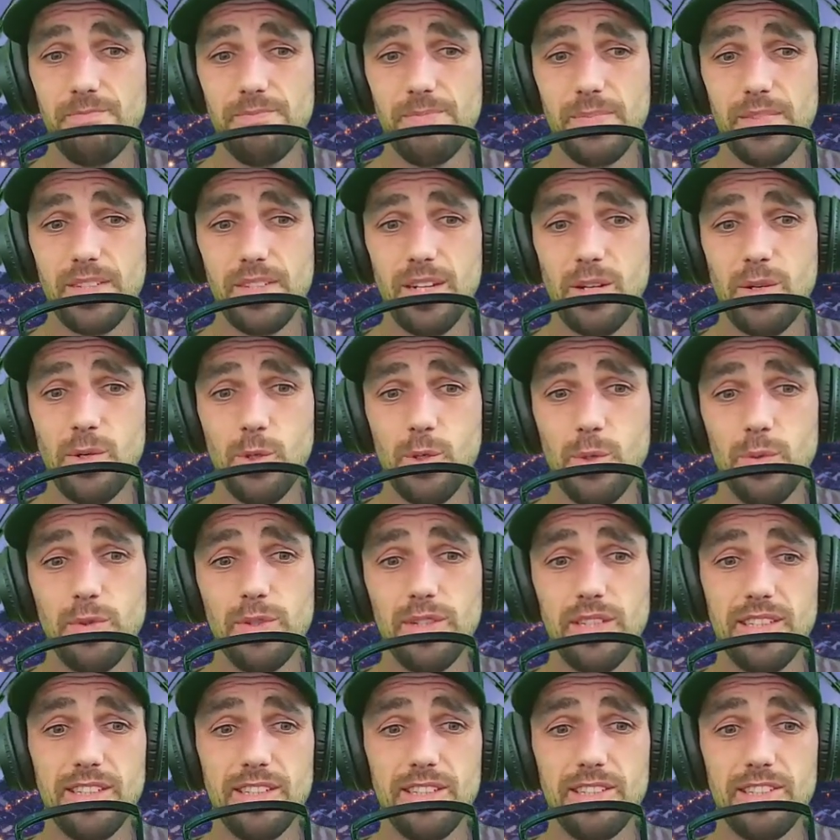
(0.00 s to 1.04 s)

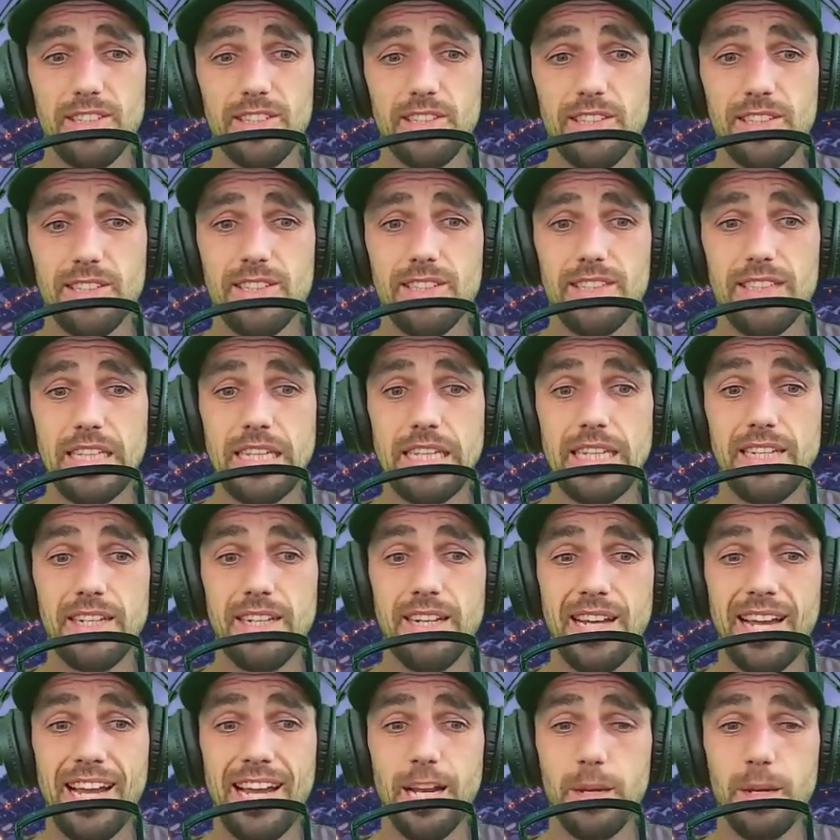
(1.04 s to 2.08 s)
hopefully just to
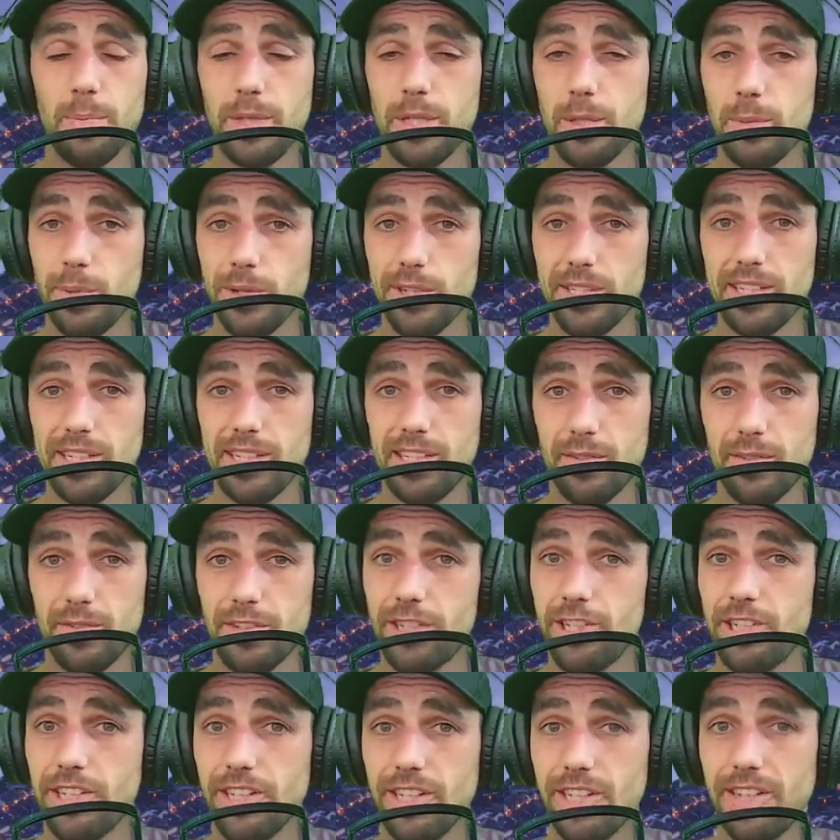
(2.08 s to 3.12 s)
help people to give a
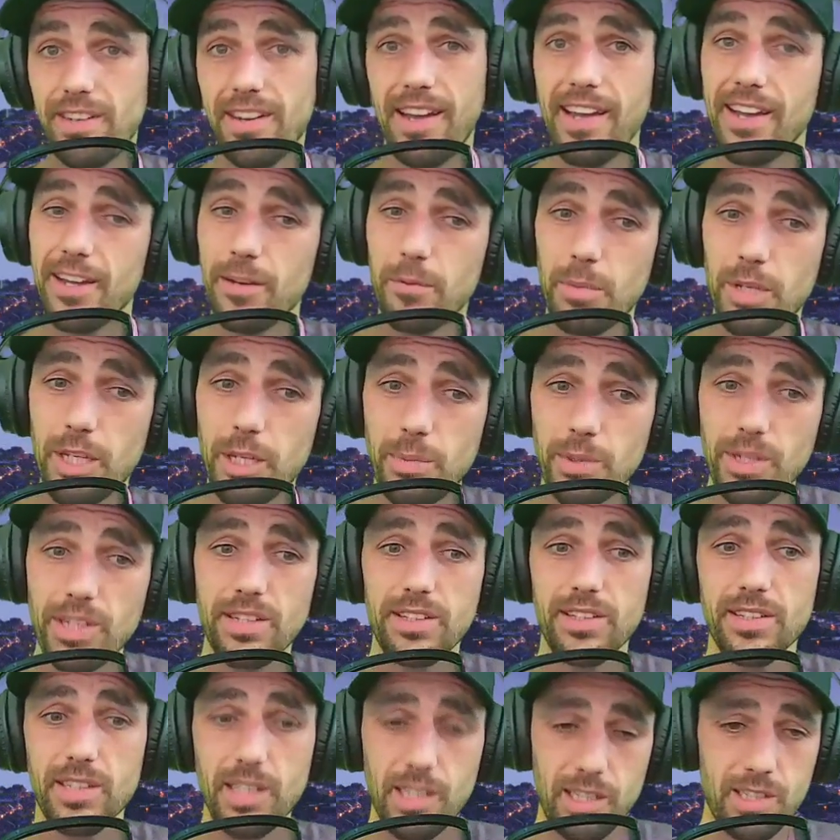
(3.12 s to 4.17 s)
shit and maybe
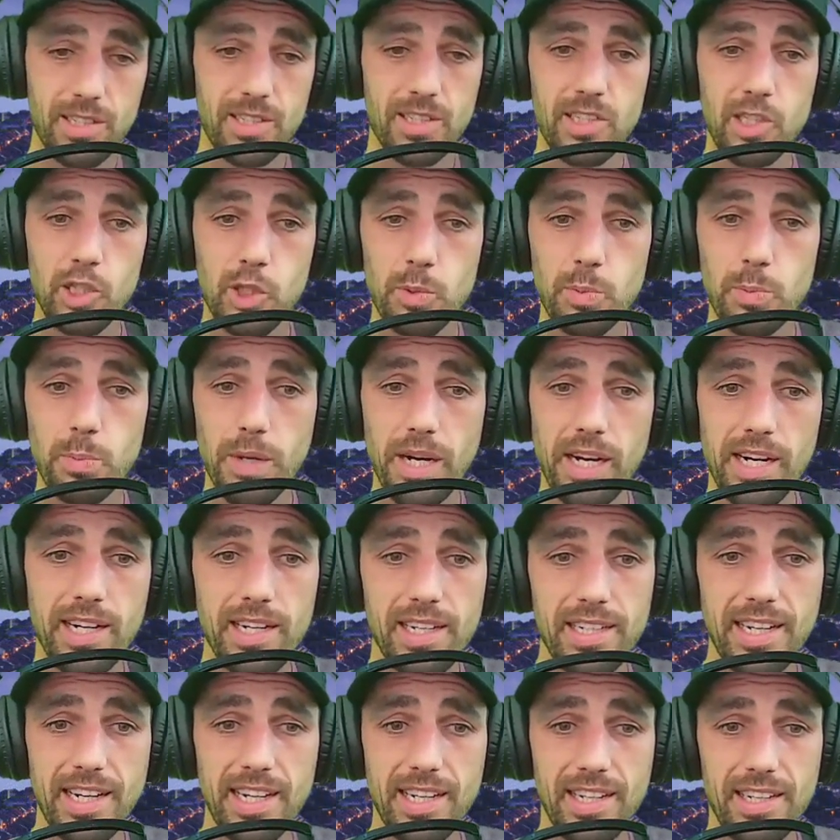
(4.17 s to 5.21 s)
to just spark
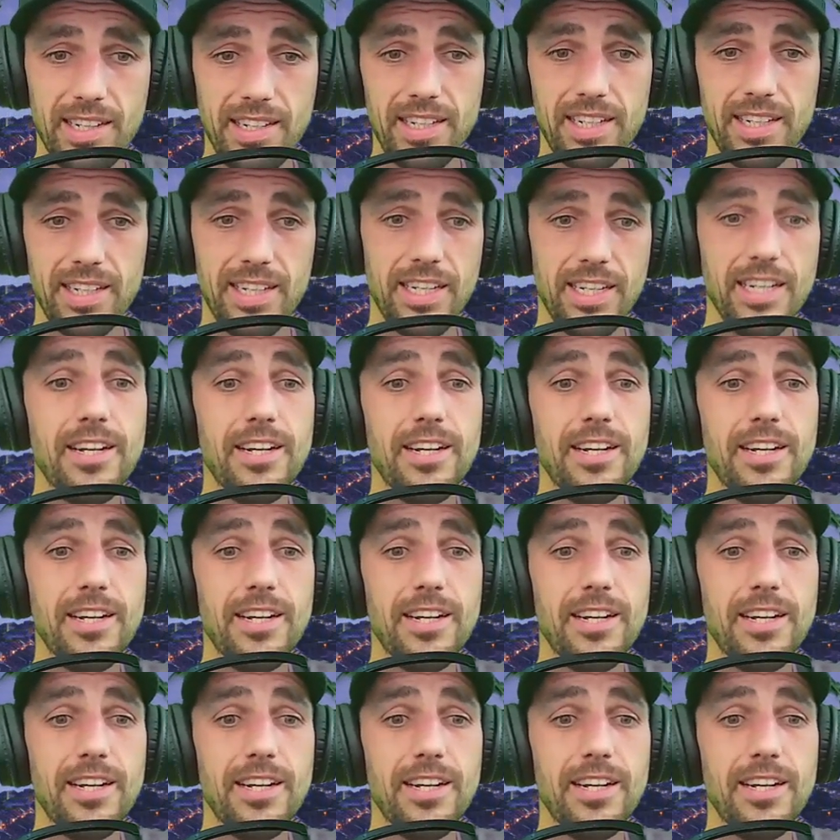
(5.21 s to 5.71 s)
that uh,